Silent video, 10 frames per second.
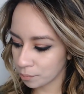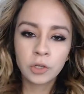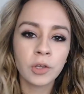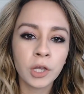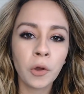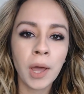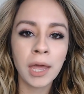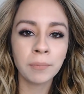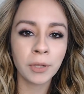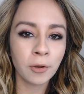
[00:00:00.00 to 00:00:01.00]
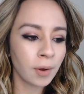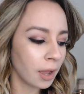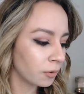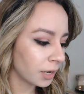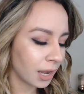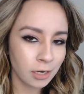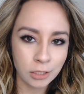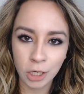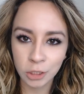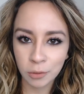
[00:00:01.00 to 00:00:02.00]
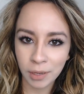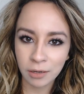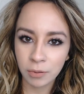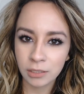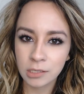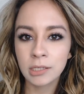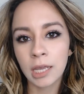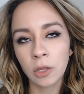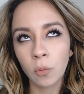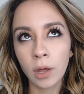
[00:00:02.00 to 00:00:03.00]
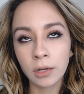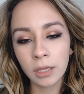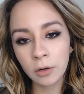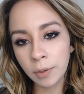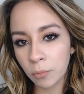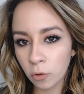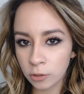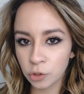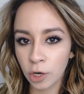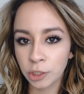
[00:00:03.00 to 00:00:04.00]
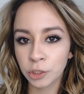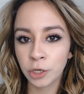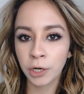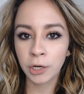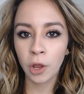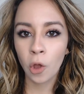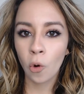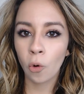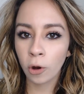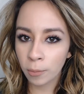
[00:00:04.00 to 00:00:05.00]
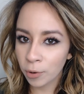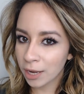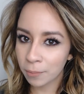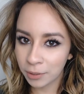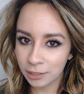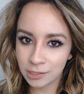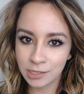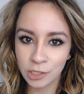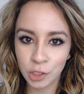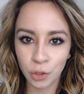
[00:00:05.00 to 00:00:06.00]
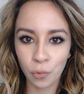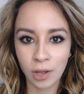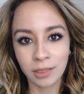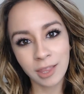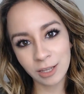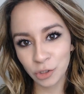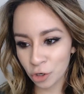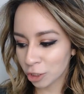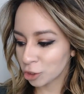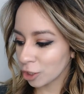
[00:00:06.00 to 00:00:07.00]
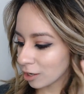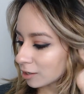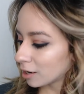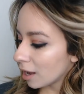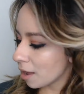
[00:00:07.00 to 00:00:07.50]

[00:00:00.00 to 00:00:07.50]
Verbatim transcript: You can go ahead and play around and kind of touch up any pieces that you want a little bit more structured or break up pieces that you want less structured.